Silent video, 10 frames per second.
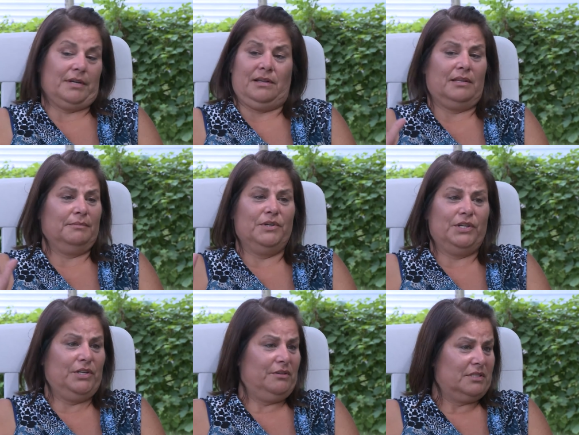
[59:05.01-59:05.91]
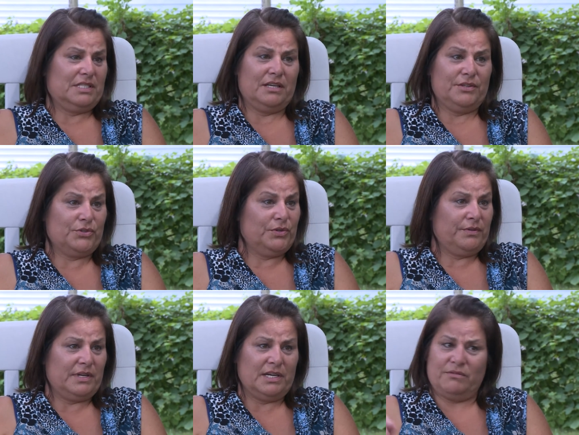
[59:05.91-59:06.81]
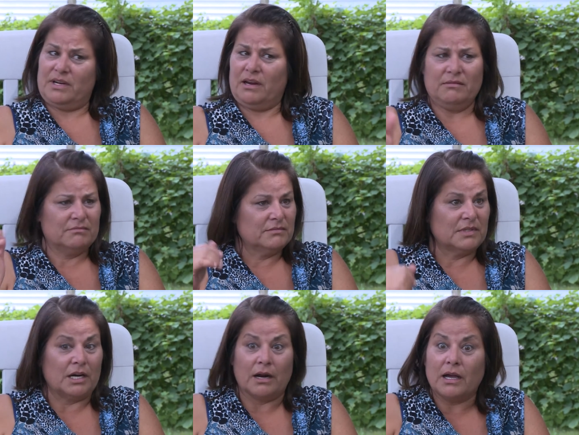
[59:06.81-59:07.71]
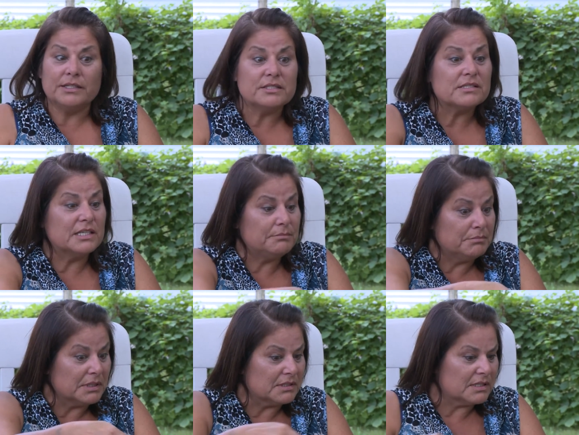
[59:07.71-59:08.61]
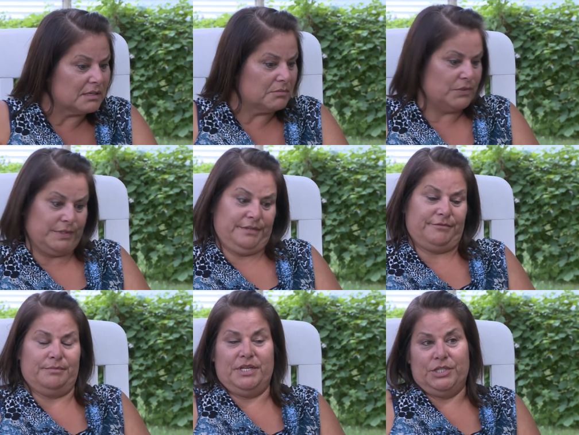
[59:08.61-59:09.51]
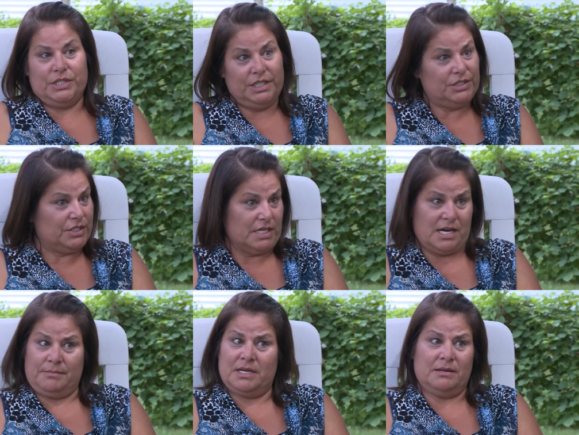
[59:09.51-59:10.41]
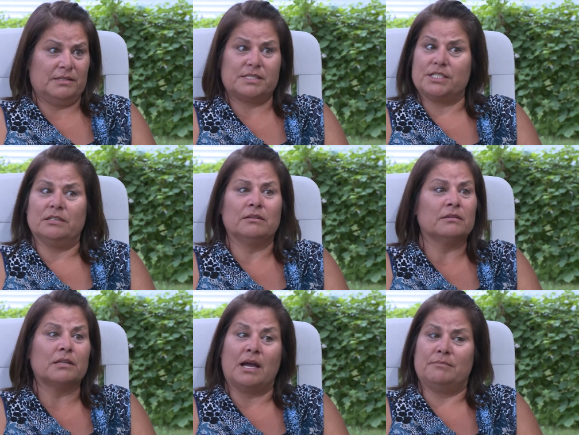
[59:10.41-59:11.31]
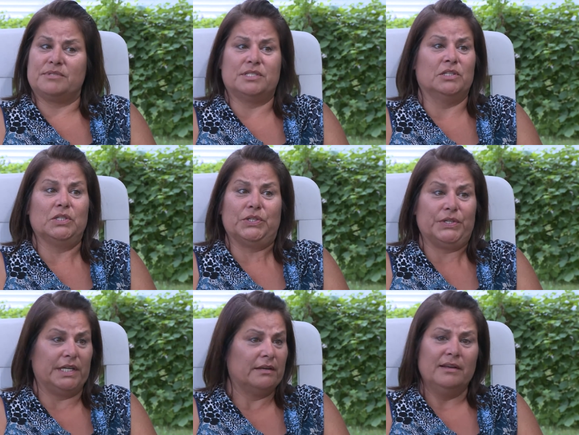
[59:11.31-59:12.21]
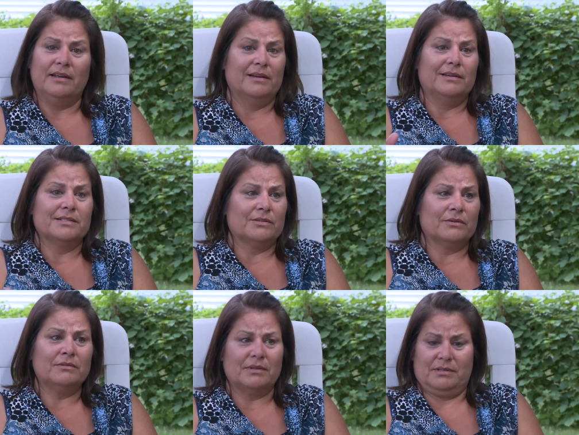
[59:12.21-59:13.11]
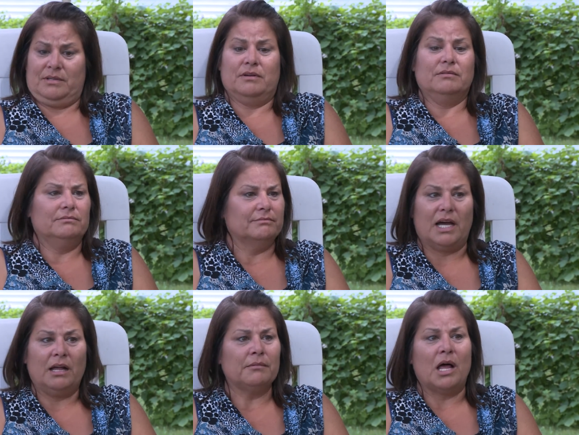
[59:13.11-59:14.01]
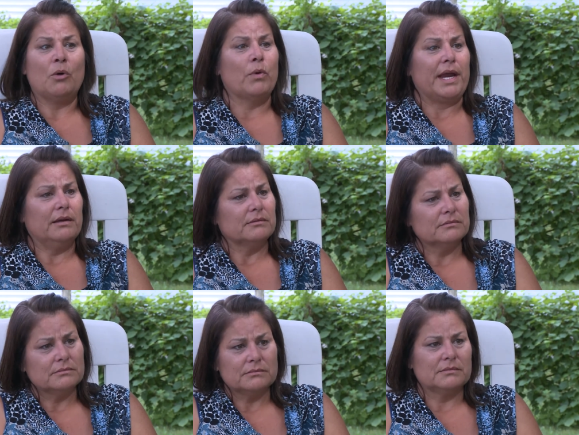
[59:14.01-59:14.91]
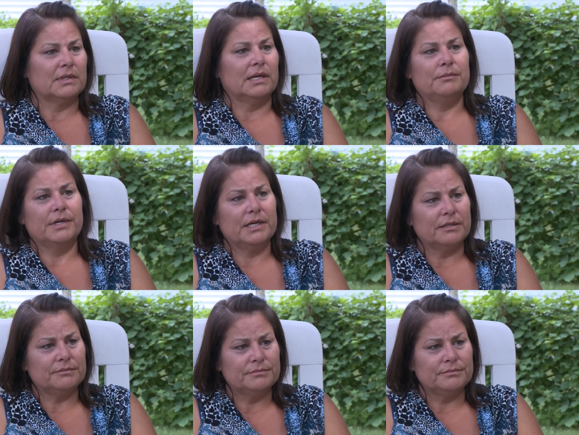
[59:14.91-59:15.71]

all i'm going to do is tell the truth anyway and i just keep building up more information each time and i still i'm still learning so i'll, I'll wait i'm ready